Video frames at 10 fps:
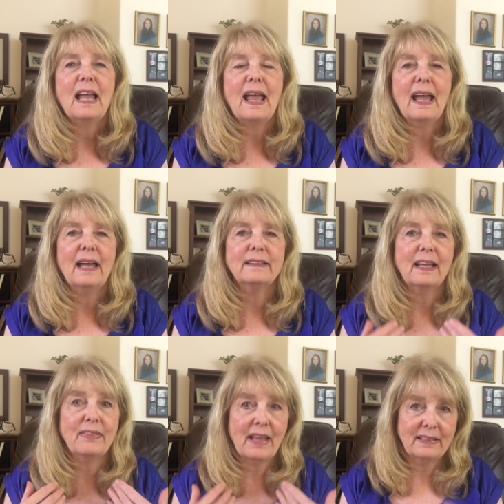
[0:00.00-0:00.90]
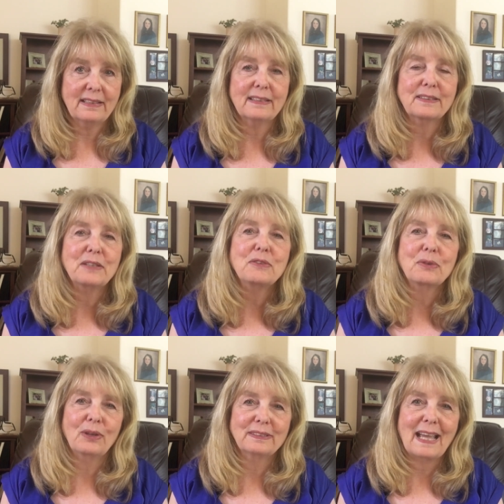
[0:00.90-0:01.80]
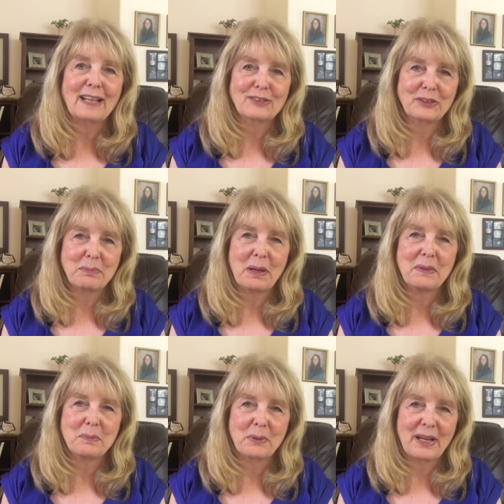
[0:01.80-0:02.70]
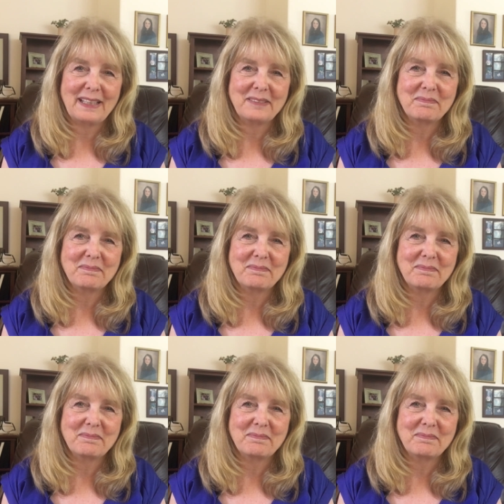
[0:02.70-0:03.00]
and that it is controlled actually by the brain.